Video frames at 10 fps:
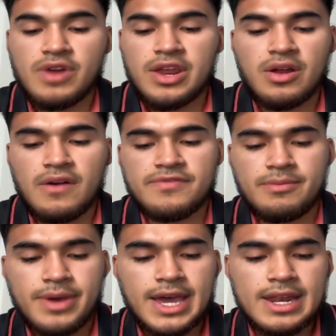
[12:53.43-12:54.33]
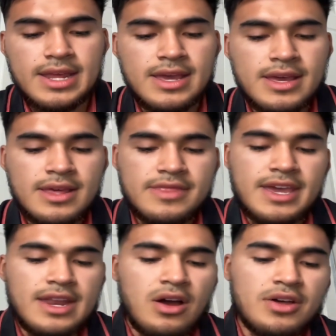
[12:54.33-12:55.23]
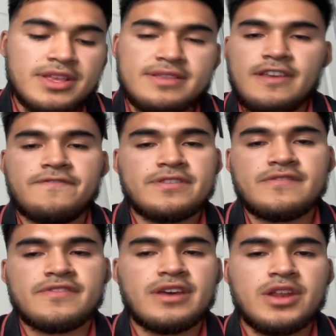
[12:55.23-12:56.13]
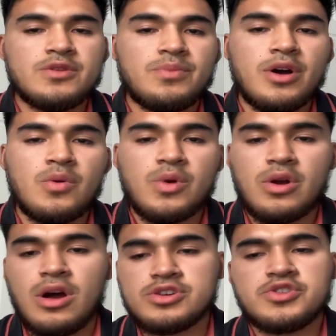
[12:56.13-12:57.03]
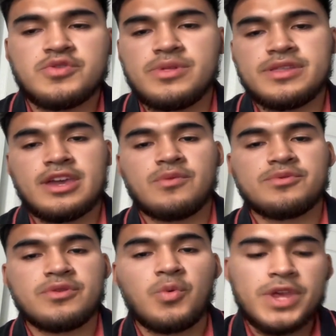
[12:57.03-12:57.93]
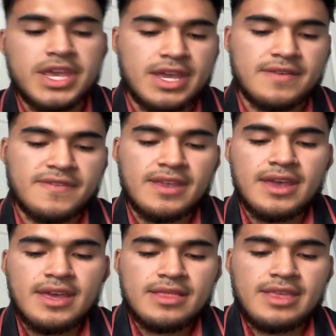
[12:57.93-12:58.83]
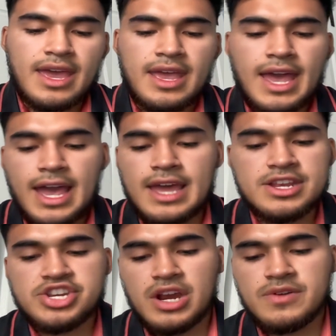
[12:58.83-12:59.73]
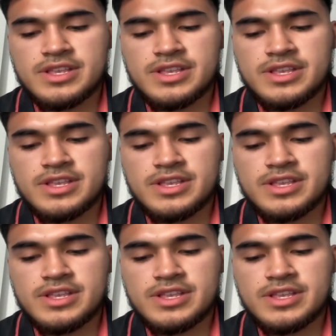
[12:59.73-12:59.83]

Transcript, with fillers: right off the bat. Then on the defensive side of the ball, where arguably they were the weakest, they added Jerry